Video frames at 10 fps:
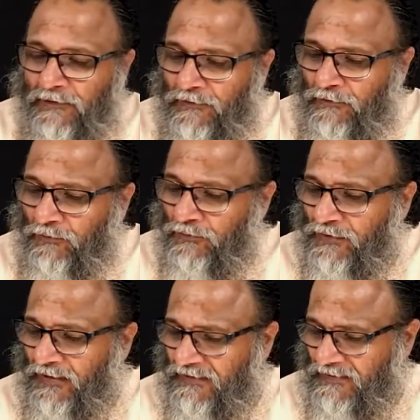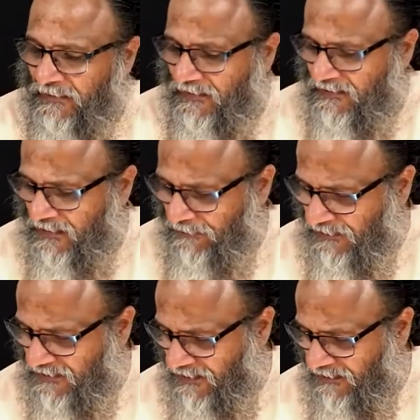The two, three ex
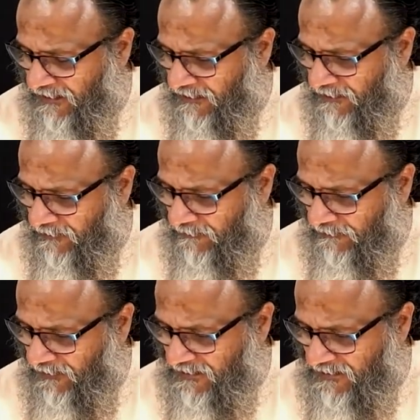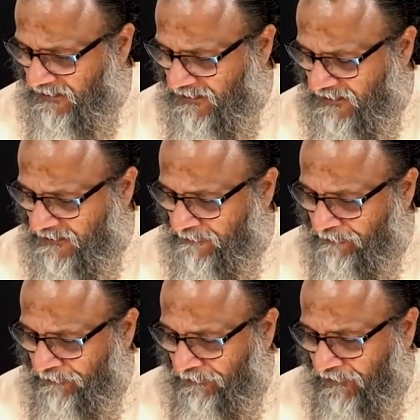examples are there. First is
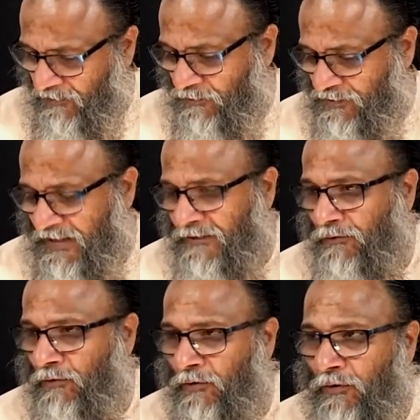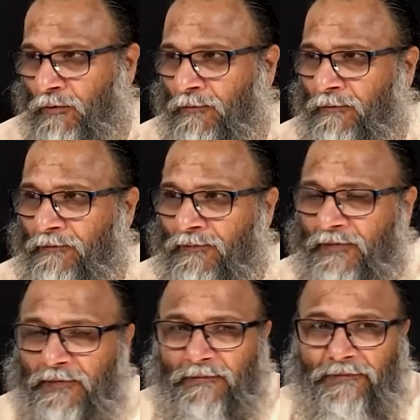you chant Om,
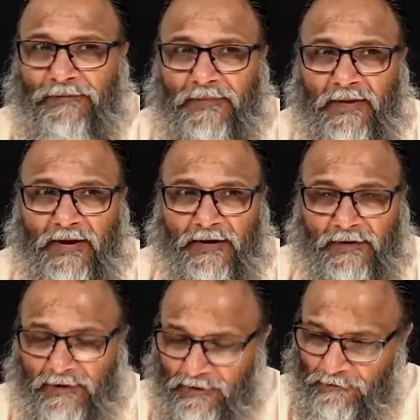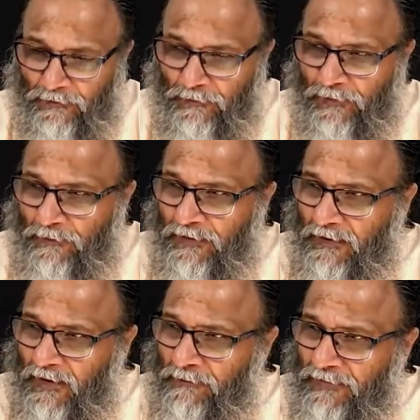and if you
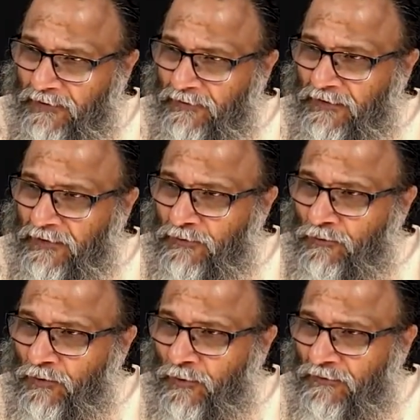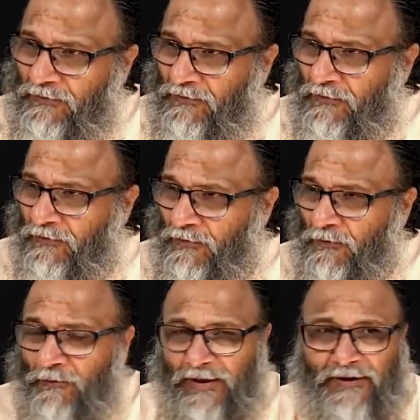come between the two Oms,
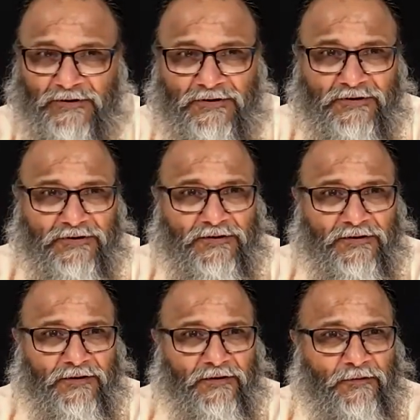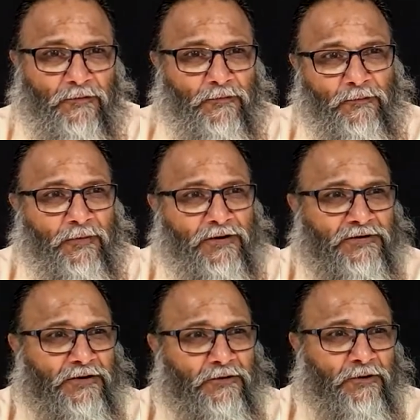you vanish, you
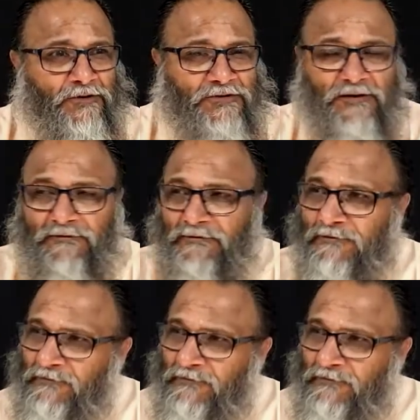merge into yourself.